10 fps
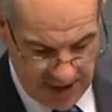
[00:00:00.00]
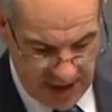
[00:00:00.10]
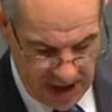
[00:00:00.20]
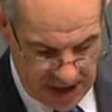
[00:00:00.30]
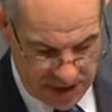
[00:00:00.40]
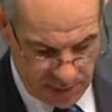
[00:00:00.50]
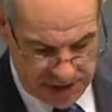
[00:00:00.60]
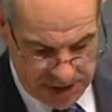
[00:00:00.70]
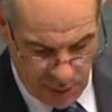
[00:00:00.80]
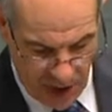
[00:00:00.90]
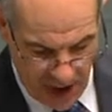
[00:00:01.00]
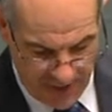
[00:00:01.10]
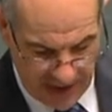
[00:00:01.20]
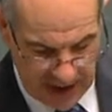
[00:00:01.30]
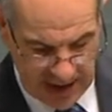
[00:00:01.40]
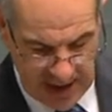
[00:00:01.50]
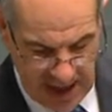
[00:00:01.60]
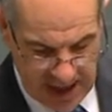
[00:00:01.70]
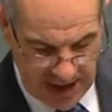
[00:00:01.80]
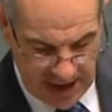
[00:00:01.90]
the nation was thriving,
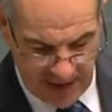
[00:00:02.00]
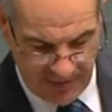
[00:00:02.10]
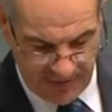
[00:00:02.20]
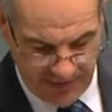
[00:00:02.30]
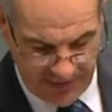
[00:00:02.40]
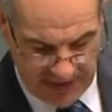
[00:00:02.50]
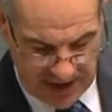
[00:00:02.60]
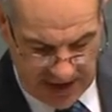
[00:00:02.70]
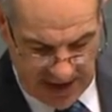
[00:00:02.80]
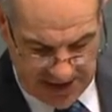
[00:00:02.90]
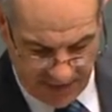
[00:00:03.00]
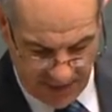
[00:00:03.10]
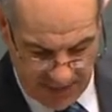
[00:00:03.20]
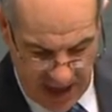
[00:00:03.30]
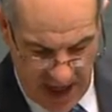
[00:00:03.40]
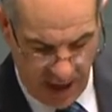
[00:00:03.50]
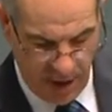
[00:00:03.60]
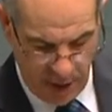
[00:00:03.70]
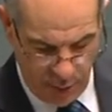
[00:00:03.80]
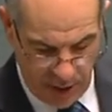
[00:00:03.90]
and yet even 50 years from now
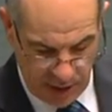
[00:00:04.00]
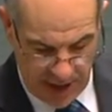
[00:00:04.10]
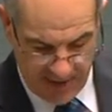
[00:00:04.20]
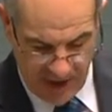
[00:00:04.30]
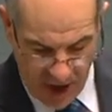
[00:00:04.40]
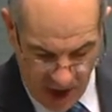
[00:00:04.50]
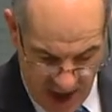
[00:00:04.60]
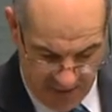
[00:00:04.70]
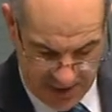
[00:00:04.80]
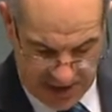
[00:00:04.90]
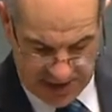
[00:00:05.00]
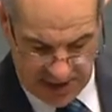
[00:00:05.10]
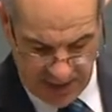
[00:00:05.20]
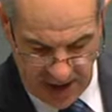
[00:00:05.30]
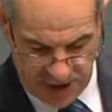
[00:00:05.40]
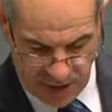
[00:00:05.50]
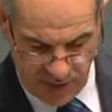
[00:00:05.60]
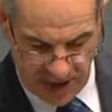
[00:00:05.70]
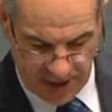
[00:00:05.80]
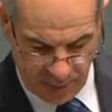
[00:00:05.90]
we will have a higher participation
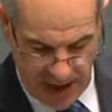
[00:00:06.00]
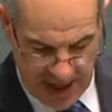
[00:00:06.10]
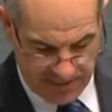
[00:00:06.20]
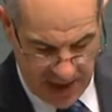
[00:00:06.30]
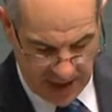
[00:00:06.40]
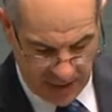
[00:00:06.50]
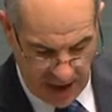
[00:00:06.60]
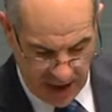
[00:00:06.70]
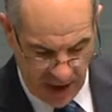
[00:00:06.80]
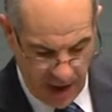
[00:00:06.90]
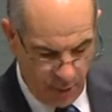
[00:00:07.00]
rate than we had back then,